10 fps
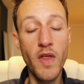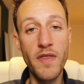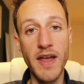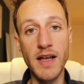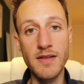
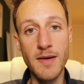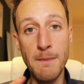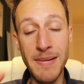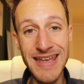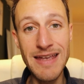thing that
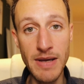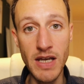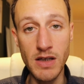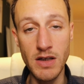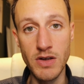may
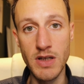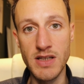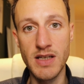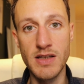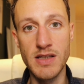mean you need
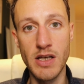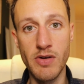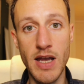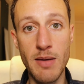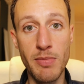to consider
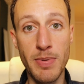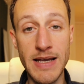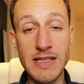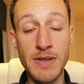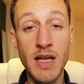a hip
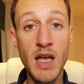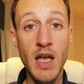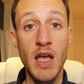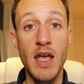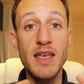replacement
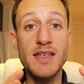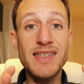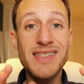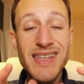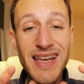is
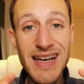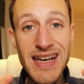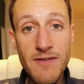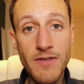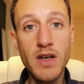
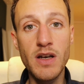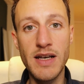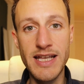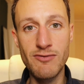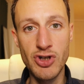
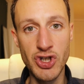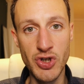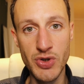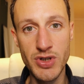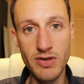significantly
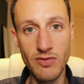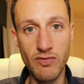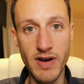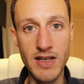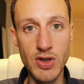reduced
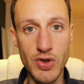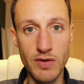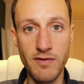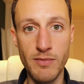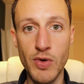range
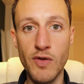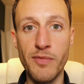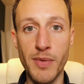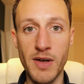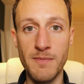of
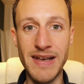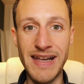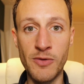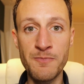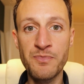movement.
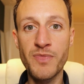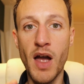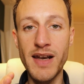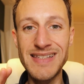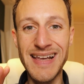Now,
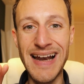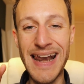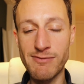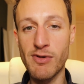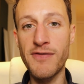I need to
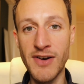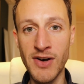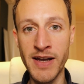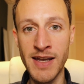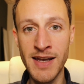
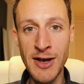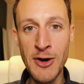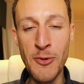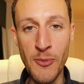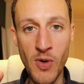clarify
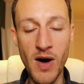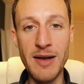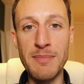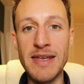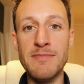what
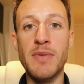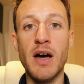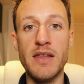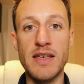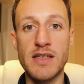I mean
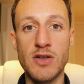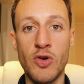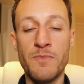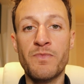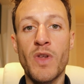by this.
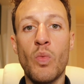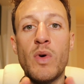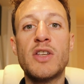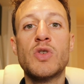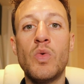So
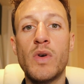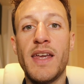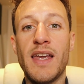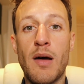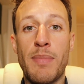we're
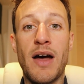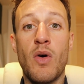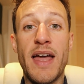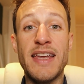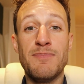talking
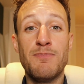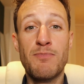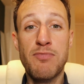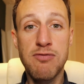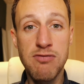about a
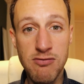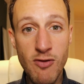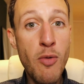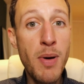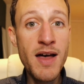
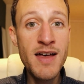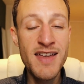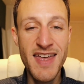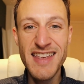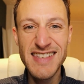proper
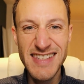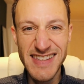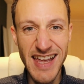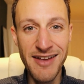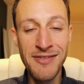
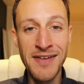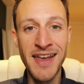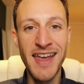stiff